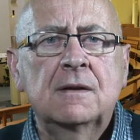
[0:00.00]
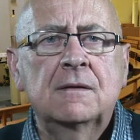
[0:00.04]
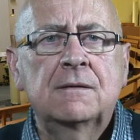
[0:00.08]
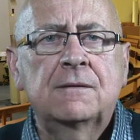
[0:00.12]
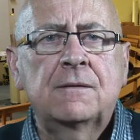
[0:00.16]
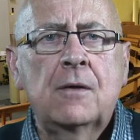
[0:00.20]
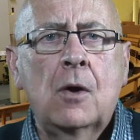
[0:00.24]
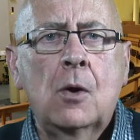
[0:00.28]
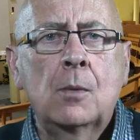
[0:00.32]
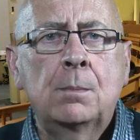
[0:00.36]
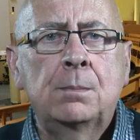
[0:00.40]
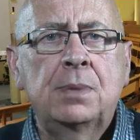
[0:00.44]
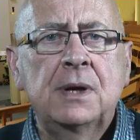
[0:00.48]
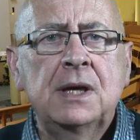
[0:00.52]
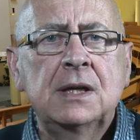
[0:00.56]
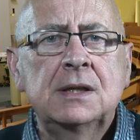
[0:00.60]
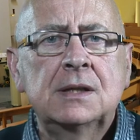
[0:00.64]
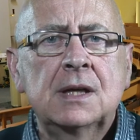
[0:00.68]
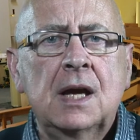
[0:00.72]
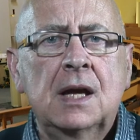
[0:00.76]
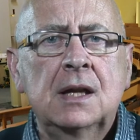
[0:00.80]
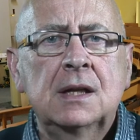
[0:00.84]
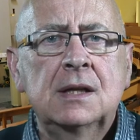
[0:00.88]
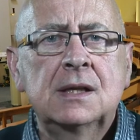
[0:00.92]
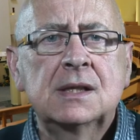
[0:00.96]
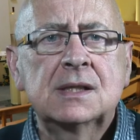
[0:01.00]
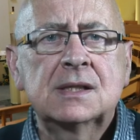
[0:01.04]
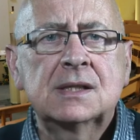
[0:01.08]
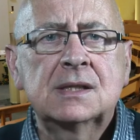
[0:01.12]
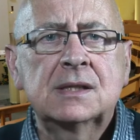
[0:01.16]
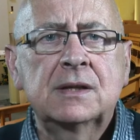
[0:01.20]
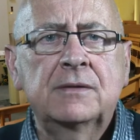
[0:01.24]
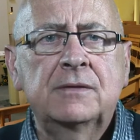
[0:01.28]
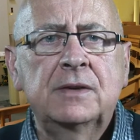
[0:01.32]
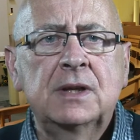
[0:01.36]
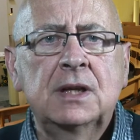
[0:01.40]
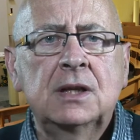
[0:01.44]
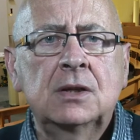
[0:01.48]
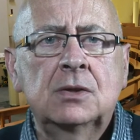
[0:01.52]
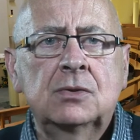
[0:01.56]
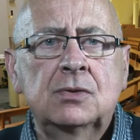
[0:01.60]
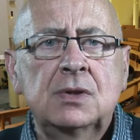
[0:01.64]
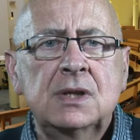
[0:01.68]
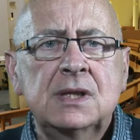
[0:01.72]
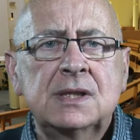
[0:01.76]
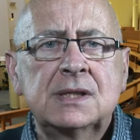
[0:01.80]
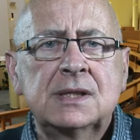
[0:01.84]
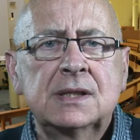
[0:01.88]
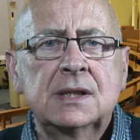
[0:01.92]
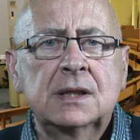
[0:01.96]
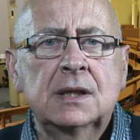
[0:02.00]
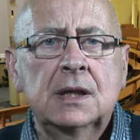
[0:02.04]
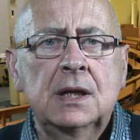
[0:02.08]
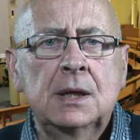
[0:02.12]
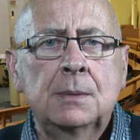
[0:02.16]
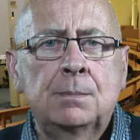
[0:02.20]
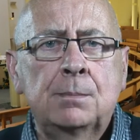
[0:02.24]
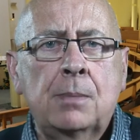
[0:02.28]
forbid a list of increasingly